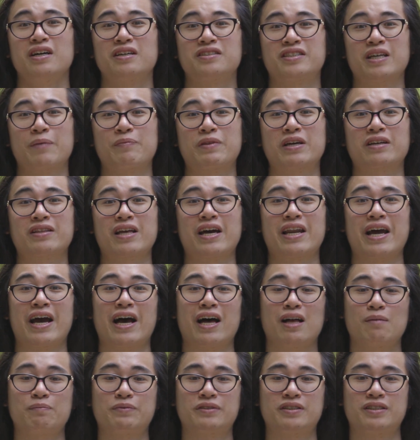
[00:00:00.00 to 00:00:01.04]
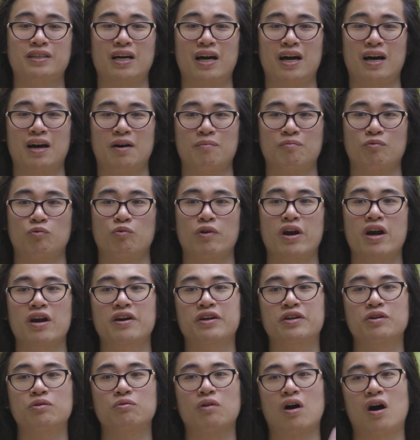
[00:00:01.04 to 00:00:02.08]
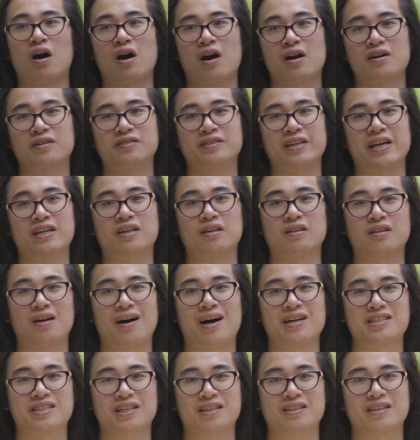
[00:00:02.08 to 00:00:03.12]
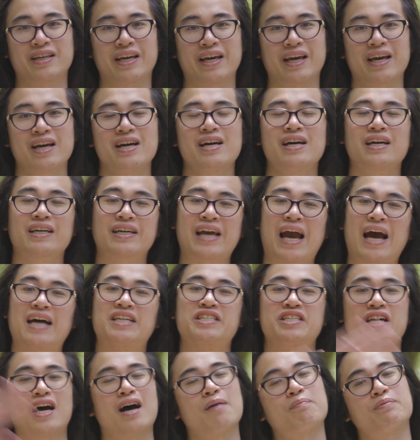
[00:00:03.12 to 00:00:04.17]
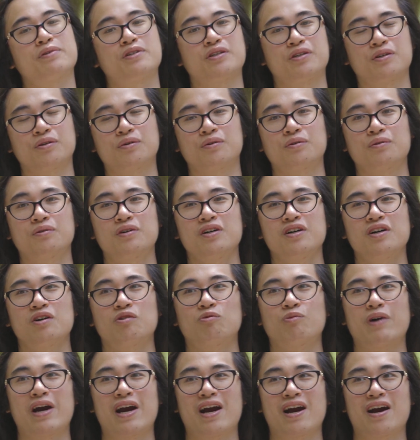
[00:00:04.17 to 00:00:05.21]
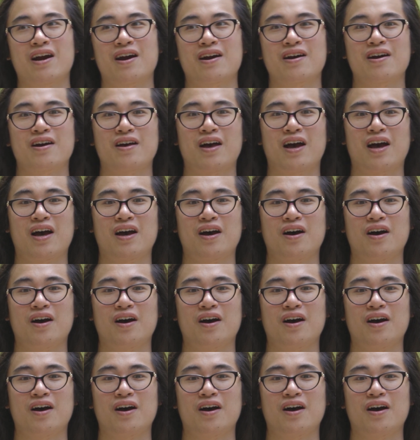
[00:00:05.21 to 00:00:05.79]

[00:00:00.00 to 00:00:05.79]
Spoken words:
Something that helps where you are psychologically catch up to where